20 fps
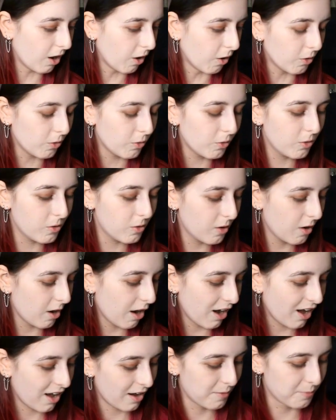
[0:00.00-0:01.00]
Oh
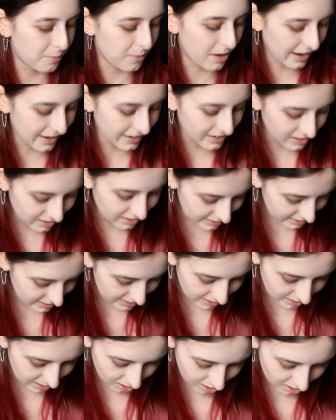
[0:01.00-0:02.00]
my
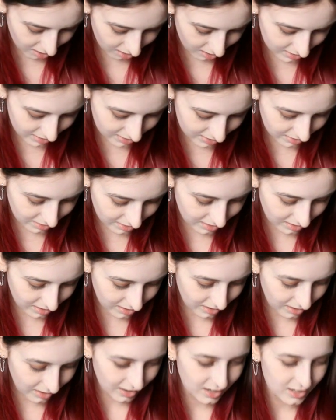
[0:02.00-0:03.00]
god.
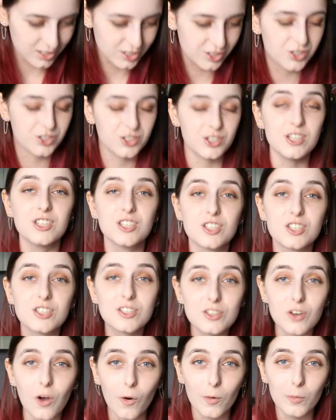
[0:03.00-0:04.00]
She's
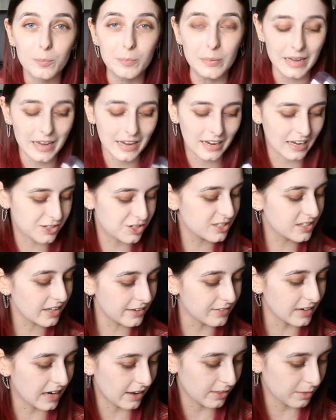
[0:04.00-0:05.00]
so big. She's
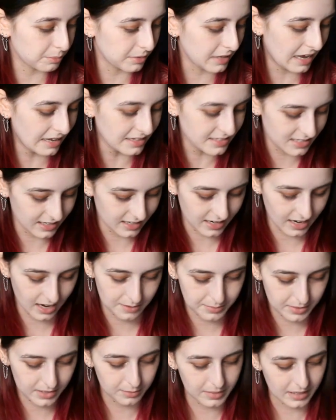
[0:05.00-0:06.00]
not even out of the plastic
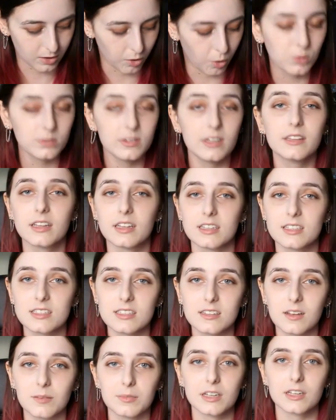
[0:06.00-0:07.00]
yet, but I'm like holding
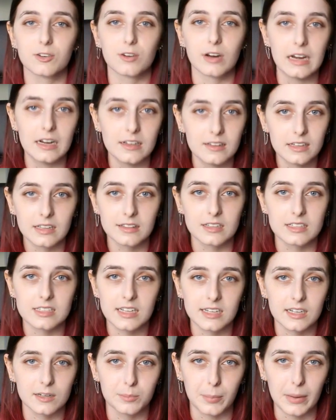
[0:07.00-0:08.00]
this. I'm like cradling this
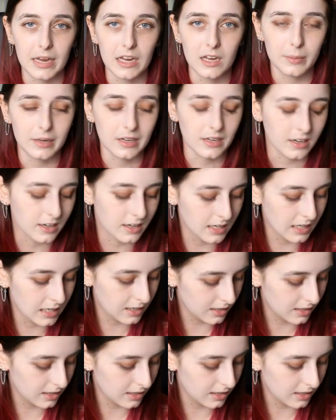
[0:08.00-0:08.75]
like a baby.